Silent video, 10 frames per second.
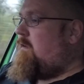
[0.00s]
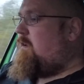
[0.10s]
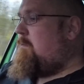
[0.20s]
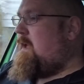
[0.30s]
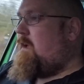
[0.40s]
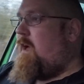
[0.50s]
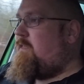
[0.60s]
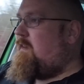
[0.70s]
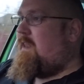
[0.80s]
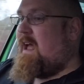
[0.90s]
Kamiq.
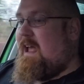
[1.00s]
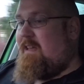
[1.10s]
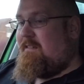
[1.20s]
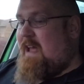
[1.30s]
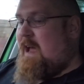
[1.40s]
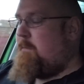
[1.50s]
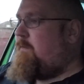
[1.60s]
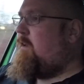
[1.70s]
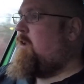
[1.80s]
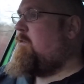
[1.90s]
Other than that, it's
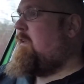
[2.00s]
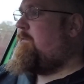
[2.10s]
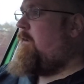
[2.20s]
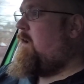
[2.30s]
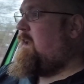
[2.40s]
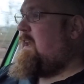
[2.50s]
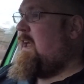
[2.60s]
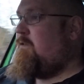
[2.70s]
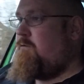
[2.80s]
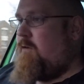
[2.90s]
absolutely fine.
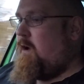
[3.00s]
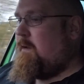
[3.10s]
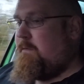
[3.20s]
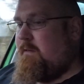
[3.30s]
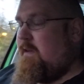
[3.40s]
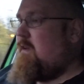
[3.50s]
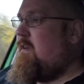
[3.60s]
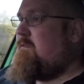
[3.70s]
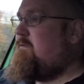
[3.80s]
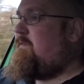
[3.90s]
It drives
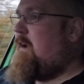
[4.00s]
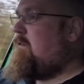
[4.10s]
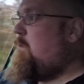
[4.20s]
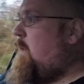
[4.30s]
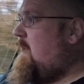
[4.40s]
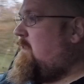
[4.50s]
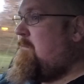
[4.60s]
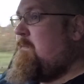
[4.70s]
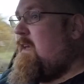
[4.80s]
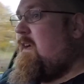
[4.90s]
very well
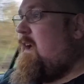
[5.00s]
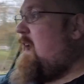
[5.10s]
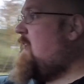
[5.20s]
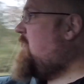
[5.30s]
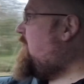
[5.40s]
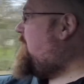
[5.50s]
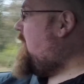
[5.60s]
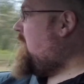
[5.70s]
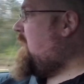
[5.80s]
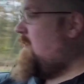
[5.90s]
and is a
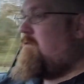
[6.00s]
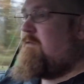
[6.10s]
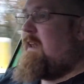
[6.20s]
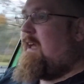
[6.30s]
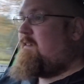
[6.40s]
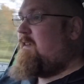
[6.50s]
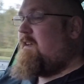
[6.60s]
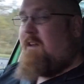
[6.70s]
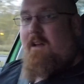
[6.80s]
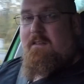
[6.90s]
very relaxing
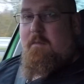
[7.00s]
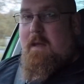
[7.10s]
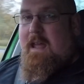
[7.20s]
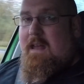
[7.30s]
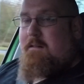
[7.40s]
car to be in.